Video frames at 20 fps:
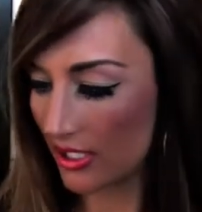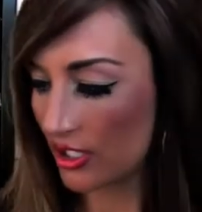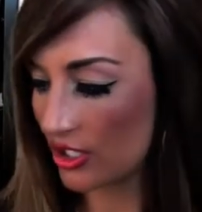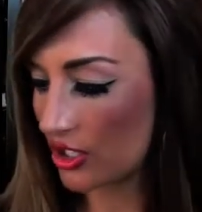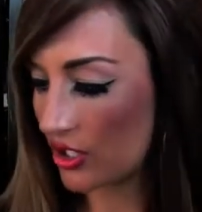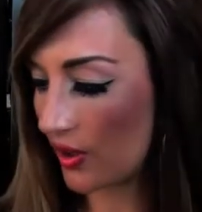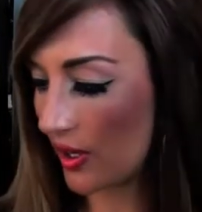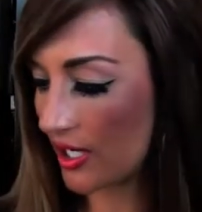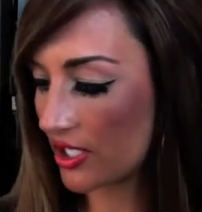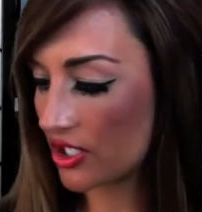
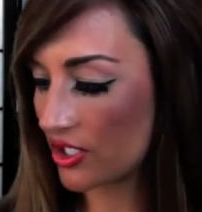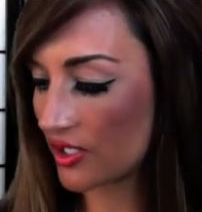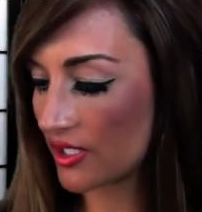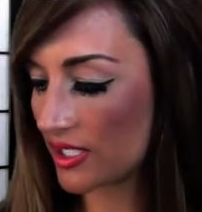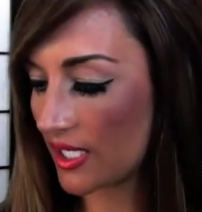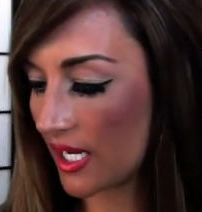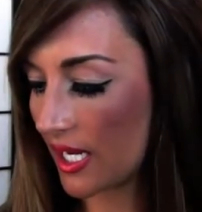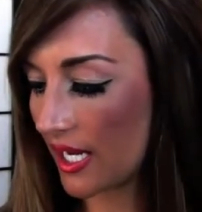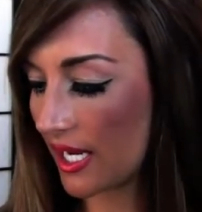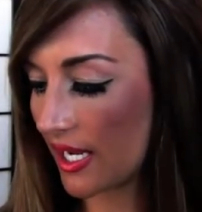So I
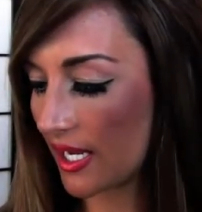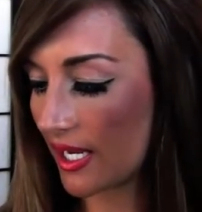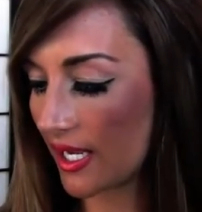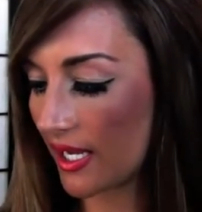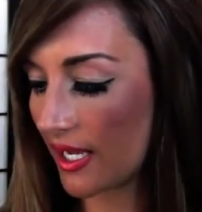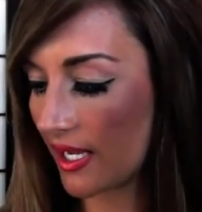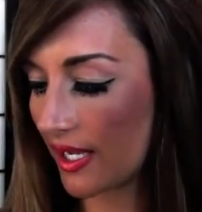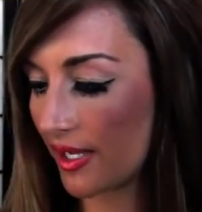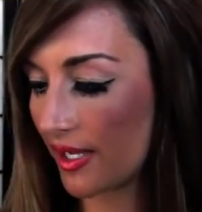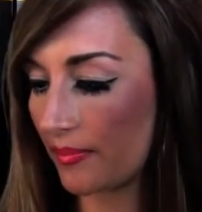just take,
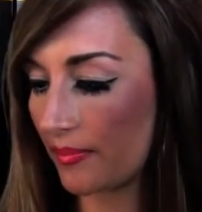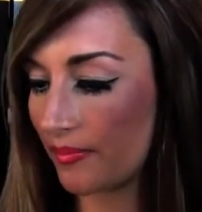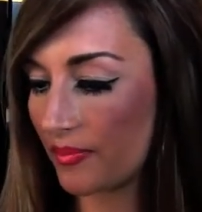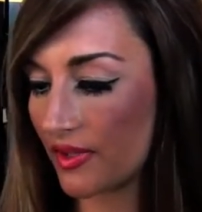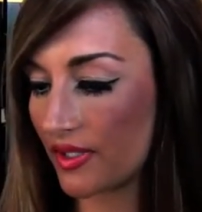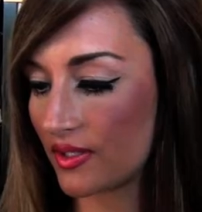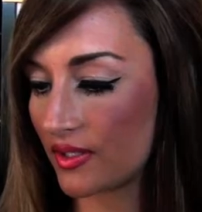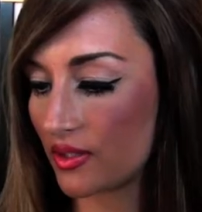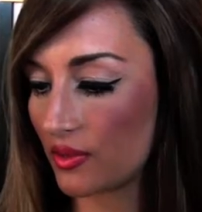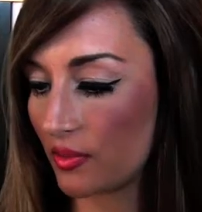
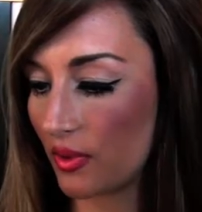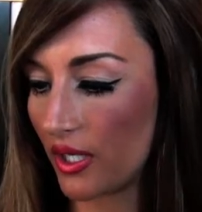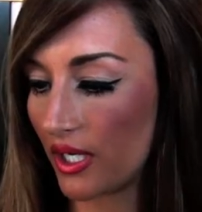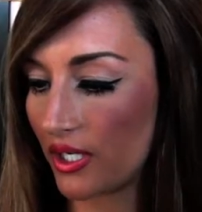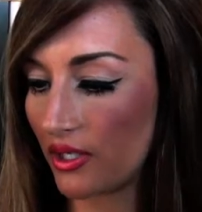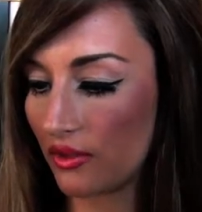this is where I